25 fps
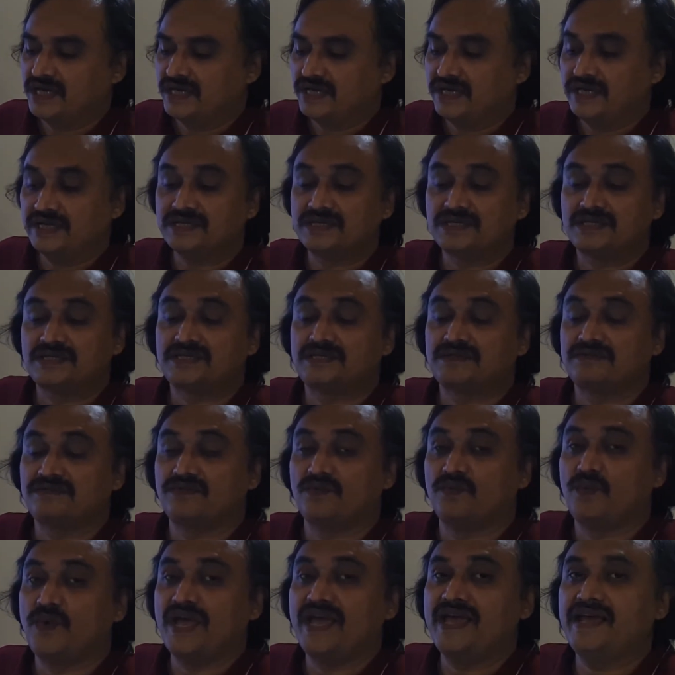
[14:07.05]
is
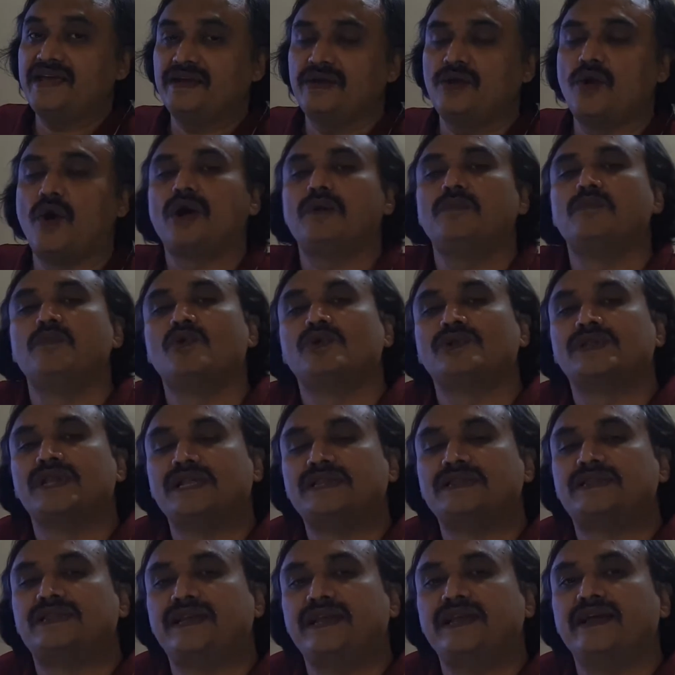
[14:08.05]
weighing not more
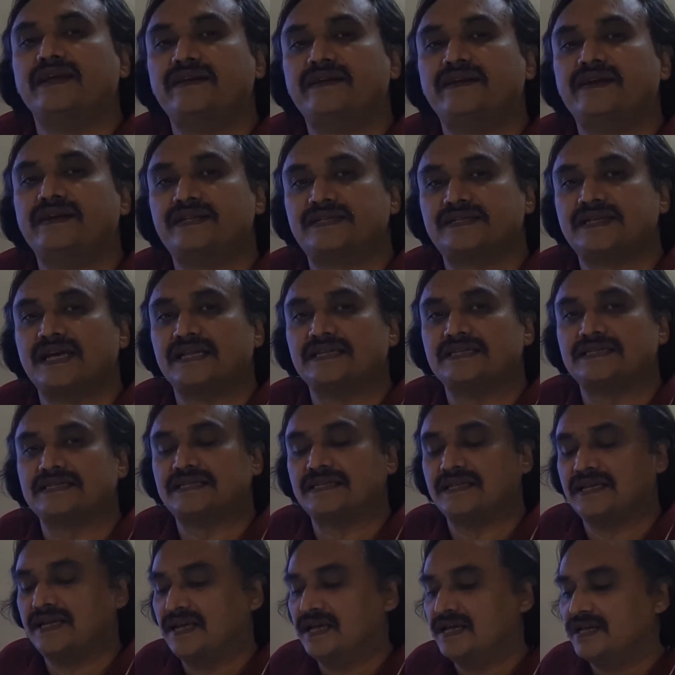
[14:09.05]
than 300
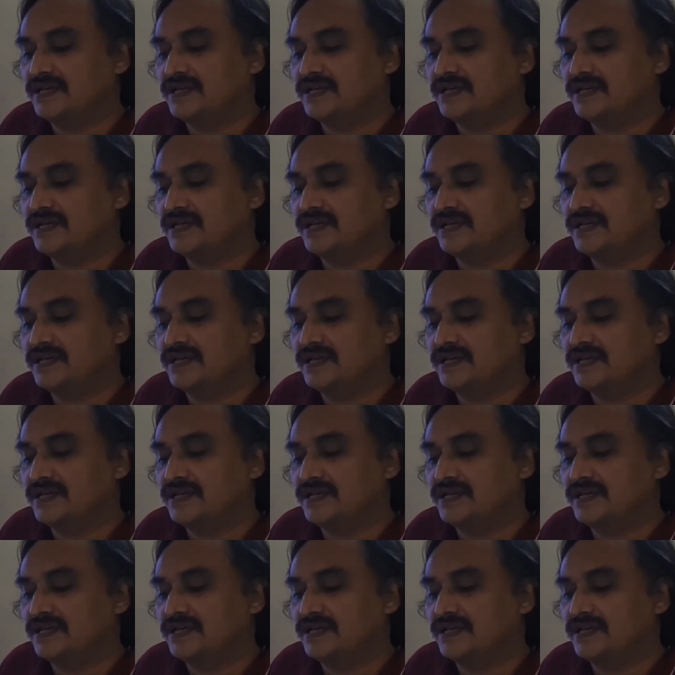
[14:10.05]
suns.